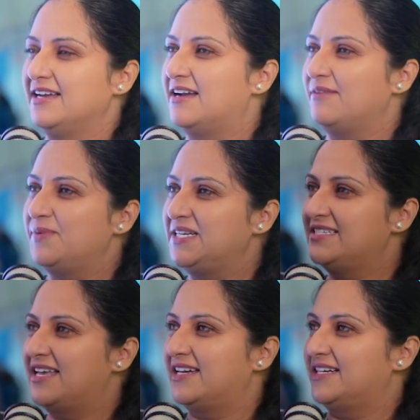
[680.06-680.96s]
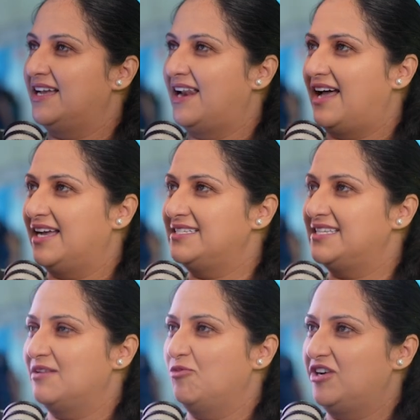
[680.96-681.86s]
Companies are
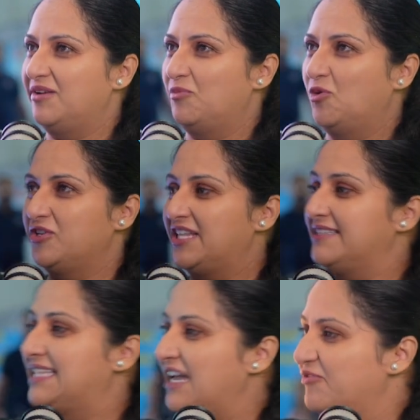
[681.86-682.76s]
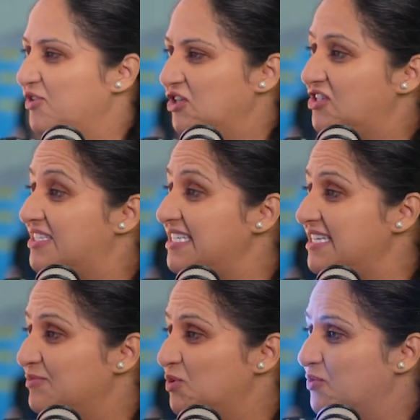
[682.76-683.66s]
realizing more and more that diverse
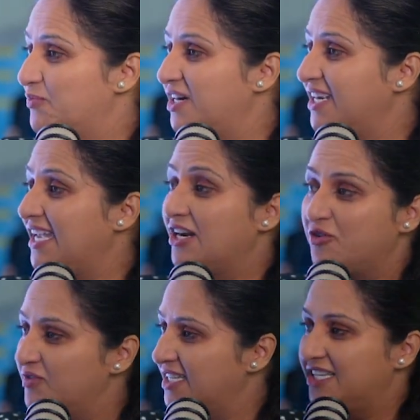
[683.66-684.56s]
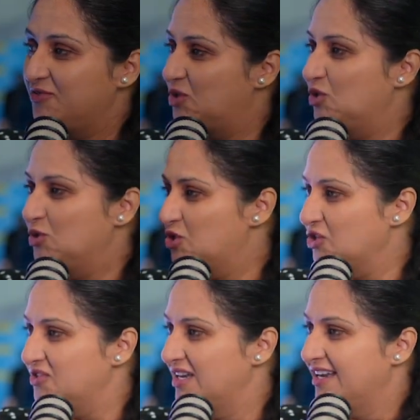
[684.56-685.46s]
teams bring innovative
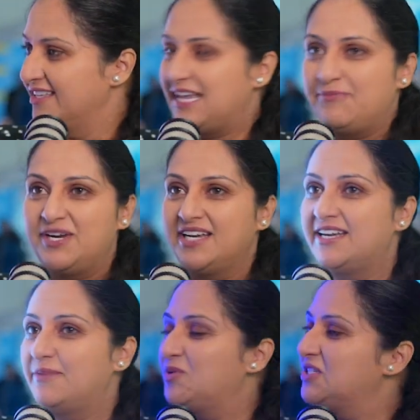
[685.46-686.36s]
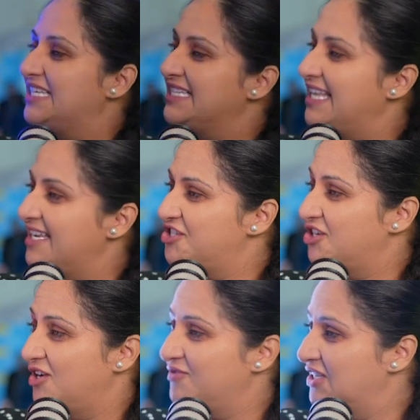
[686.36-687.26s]
solutions. They bring representation
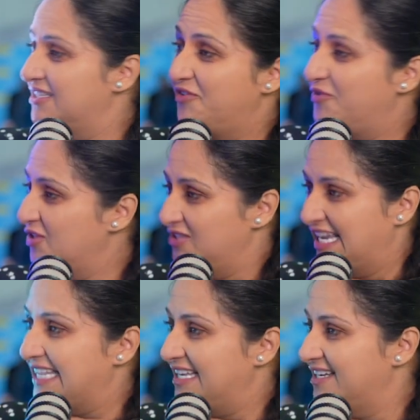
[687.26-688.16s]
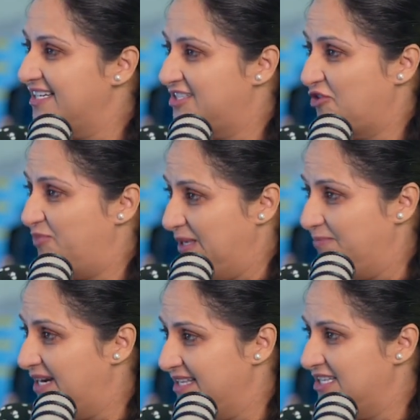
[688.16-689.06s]
of the different categories of
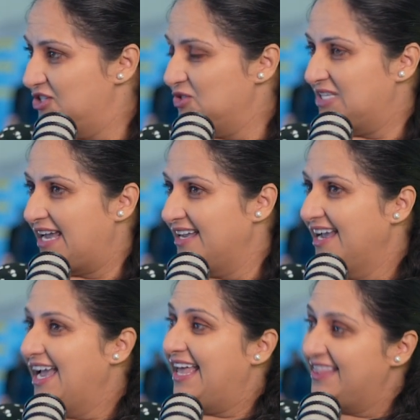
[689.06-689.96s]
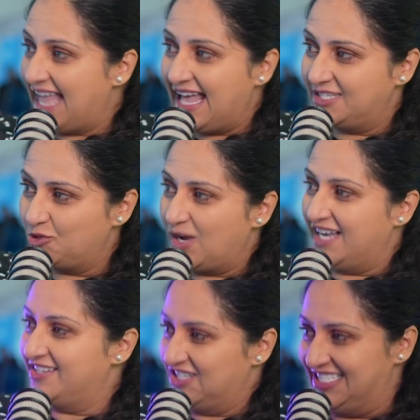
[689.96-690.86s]
people in the society. And that's why
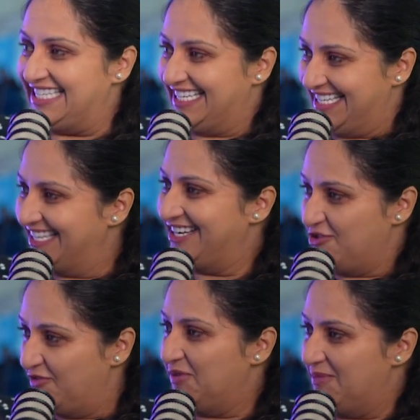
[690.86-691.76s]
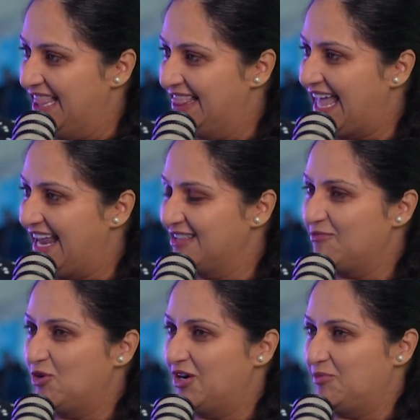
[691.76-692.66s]
they're seeking, you know, female talent
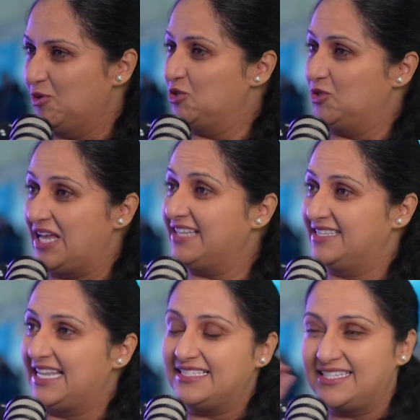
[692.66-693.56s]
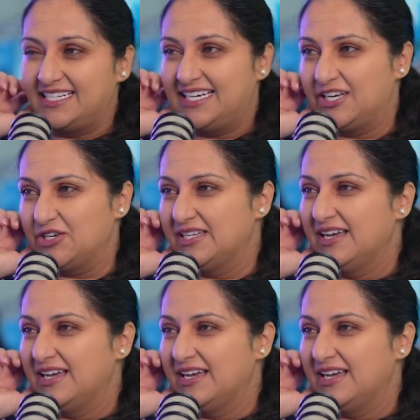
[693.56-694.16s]
more and more. So that's really good.